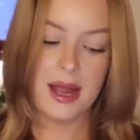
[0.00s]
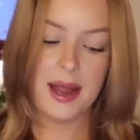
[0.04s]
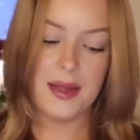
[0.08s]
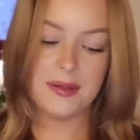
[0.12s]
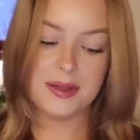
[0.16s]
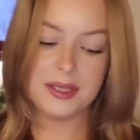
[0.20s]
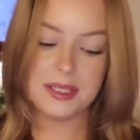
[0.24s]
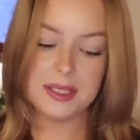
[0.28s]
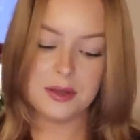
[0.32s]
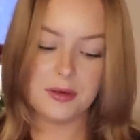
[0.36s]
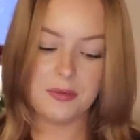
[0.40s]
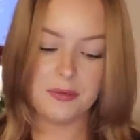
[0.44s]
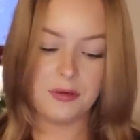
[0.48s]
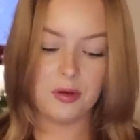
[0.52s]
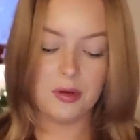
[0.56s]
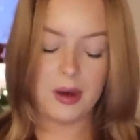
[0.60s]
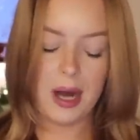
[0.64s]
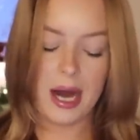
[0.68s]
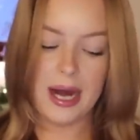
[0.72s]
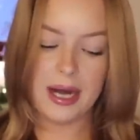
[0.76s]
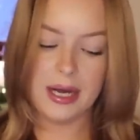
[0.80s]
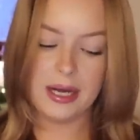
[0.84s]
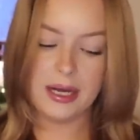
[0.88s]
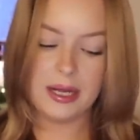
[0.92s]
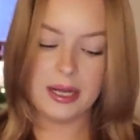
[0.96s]
This is a
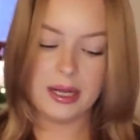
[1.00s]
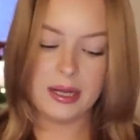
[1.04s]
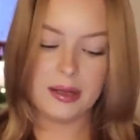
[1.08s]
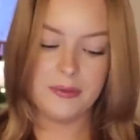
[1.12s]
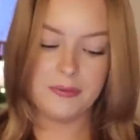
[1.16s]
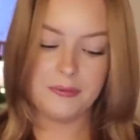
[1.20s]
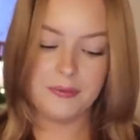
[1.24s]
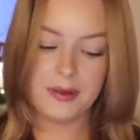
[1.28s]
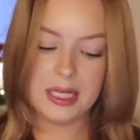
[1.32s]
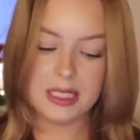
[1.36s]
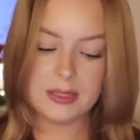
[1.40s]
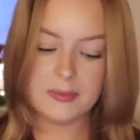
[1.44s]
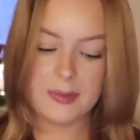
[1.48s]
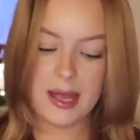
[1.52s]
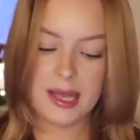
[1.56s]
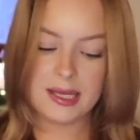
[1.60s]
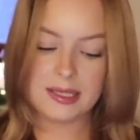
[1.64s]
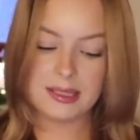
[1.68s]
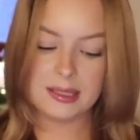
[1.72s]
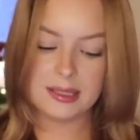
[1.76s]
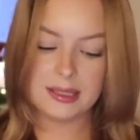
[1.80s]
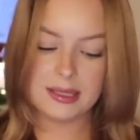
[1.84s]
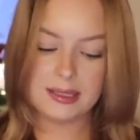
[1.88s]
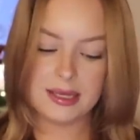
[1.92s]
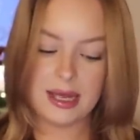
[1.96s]
variety face
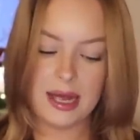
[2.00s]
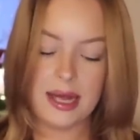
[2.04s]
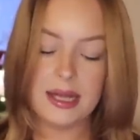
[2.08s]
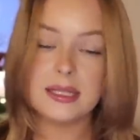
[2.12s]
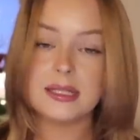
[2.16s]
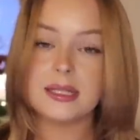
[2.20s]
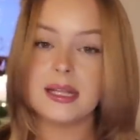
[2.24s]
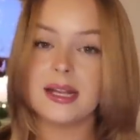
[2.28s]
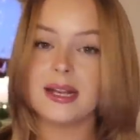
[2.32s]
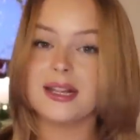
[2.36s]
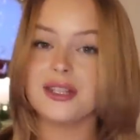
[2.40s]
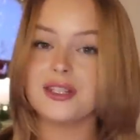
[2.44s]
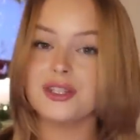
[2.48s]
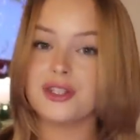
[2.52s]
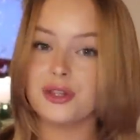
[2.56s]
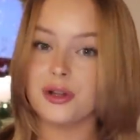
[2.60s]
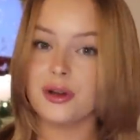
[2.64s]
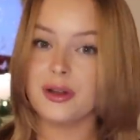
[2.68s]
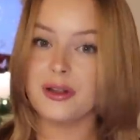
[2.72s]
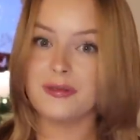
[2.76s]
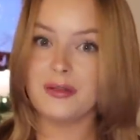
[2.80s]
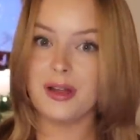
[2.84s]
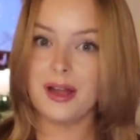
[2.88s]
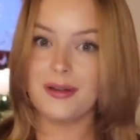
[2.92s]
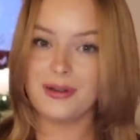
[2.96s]
mask set, and it's
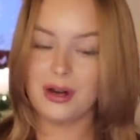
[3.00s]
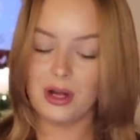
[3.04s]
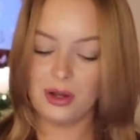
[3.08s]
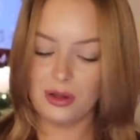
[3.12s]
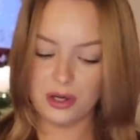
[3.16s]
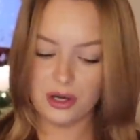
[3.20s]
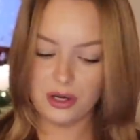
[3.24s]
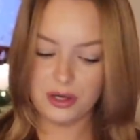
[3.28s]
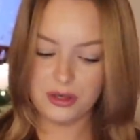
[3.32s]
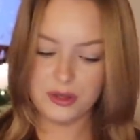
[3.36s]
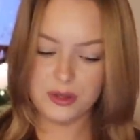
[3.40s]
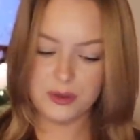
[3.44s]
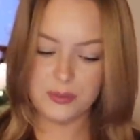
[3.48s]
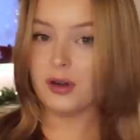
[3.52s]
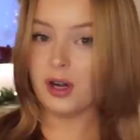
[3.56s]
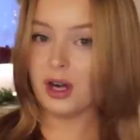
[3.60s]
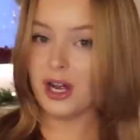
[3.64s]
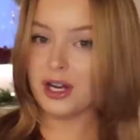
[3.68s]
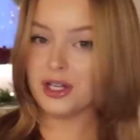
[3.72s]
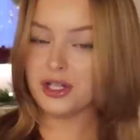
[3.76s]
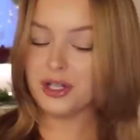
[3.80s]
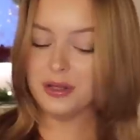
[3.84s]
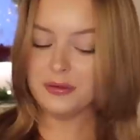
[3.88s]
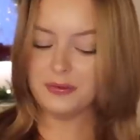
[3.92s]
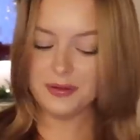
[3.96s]
$35. For
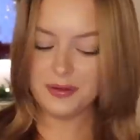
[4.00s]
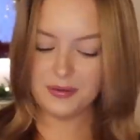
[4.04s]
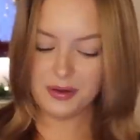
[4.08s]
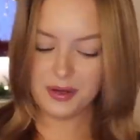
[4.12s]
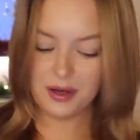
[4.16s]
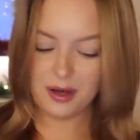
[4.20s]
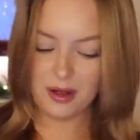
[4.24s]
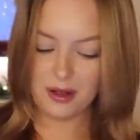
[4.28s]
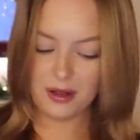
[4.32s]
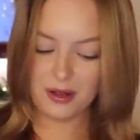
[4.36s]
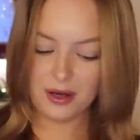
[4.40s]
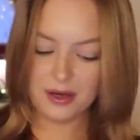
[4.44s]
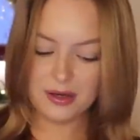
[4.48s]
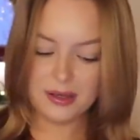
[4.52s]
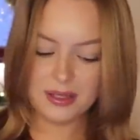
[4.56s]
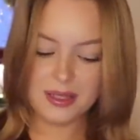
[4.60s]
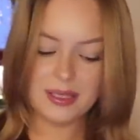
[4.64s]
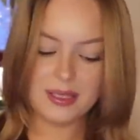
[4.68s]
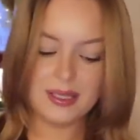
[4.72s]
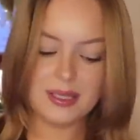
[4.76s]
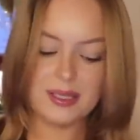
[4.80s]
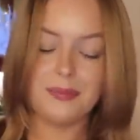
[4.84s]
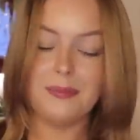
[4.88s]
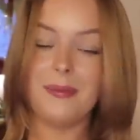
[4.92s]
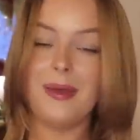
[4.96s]
$150,
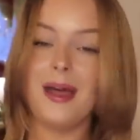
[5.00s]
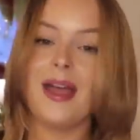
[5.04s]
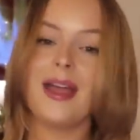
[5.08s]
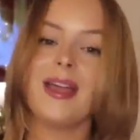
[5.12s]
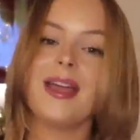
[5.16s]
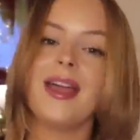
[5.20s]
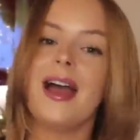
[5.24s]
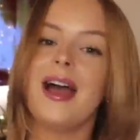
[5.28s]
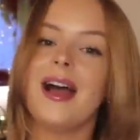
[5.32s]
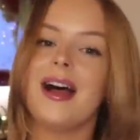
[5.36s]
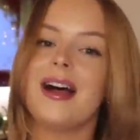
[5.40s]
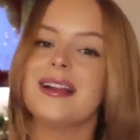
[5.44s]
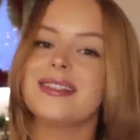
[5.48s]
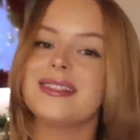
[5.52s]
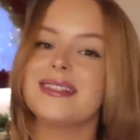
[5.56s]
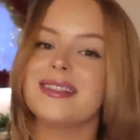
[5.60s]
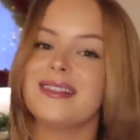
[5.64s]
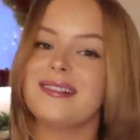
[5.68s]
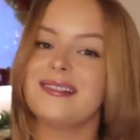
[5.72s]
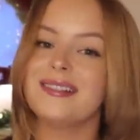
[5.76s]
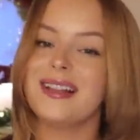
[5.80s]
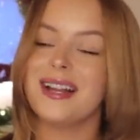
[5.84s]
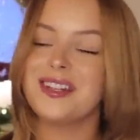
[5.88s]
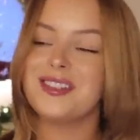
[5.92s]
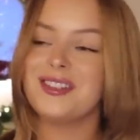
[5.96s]
Smeg has an
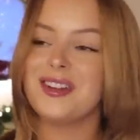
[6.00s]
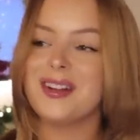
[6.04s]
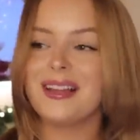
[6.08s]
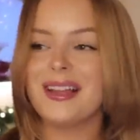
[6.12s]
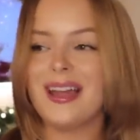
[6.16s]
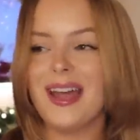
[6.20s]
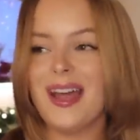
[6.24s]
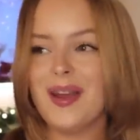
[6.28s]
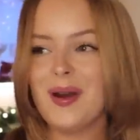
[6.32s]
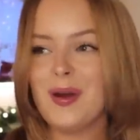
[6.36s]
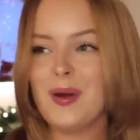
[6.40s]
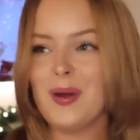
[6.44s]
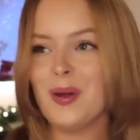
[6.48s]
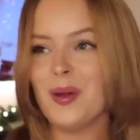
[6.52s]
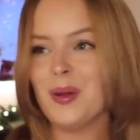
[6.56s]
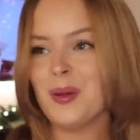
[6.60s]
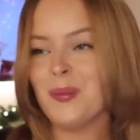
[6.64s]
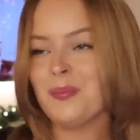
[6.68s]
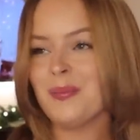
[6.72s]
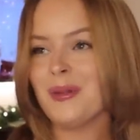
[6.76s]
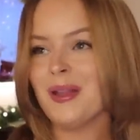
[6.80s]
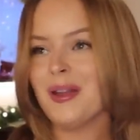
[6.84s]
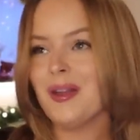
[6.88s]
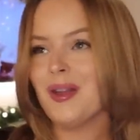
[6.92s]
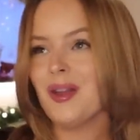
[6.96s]
electric
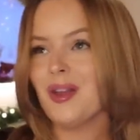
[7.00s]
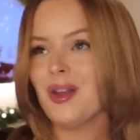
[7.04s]
kettle.